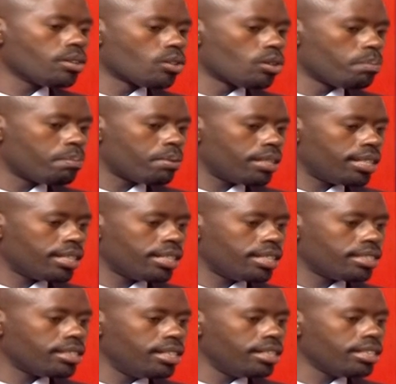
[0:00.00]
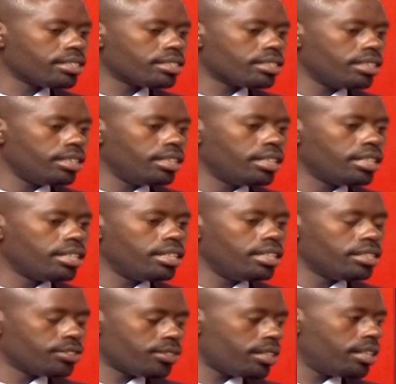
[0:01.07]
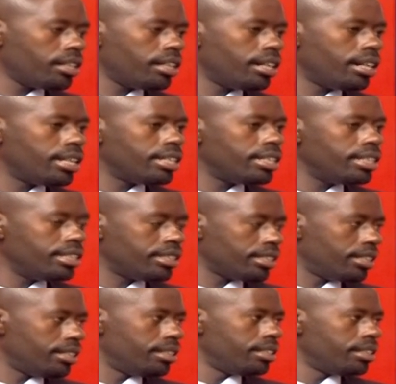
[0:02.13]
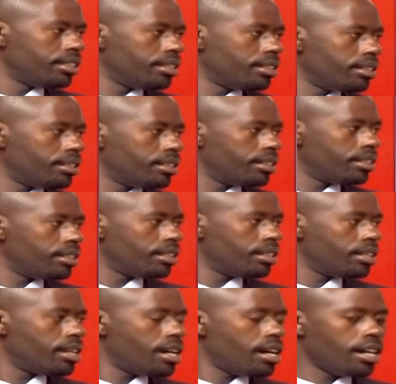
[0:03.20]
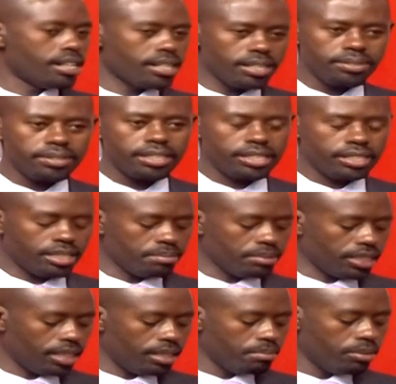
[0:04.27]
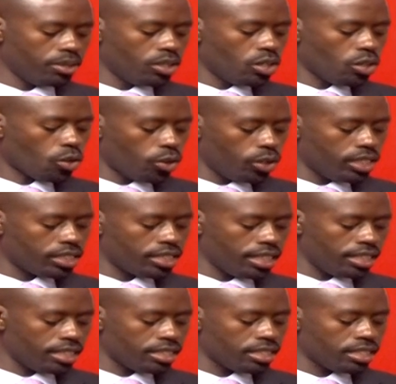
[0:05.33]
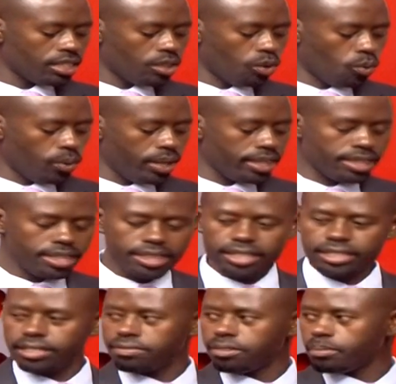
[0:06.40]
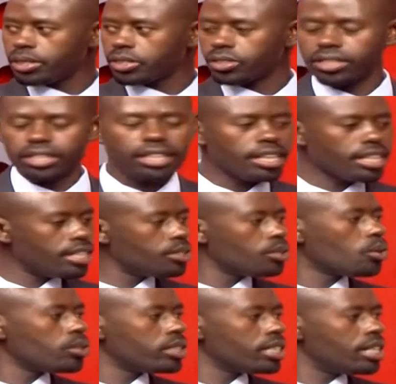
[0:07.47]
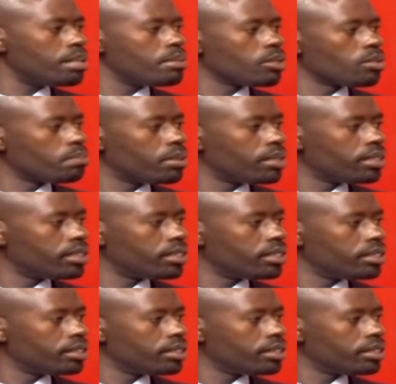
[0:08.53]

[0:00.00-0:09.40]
group that has links in Israel and Italy around the same time coincides with this information mm. that you're quoting Gamma Group. Haven't